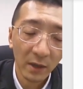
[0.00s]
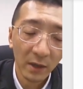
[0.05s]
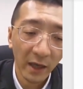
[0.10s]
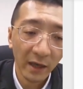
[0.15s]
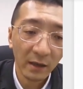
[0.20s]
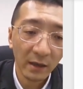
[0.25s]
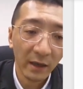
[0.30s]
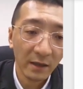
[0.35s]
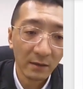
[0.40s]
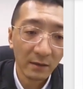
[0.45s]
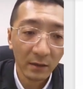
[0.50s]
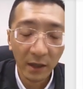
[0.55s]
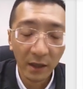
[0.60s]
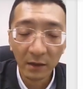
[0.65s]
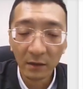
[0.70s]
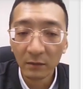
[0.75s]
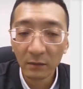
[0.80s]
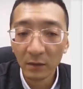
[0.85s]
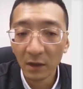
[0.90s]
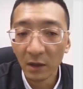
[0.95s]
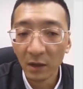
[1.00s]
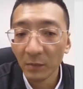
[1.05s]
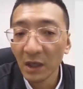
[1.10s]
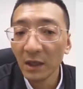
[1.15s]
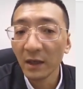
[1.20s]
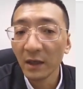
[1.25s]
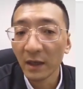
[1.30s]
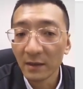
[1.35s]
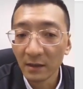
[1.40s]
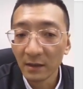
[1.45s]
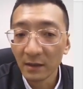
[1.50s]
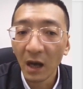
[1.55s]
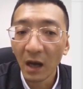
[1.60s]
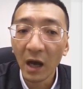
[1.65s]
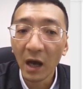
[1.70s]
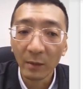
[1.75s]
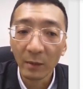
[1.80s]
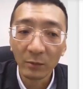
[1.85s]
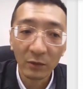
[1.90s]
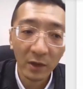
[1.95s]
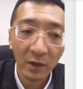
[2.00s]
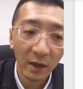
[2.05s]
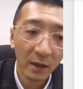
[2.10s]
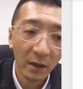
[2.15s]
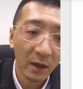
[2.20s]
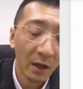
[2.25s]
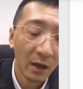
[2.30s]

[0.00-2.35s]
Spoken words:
like the meaning is time, right?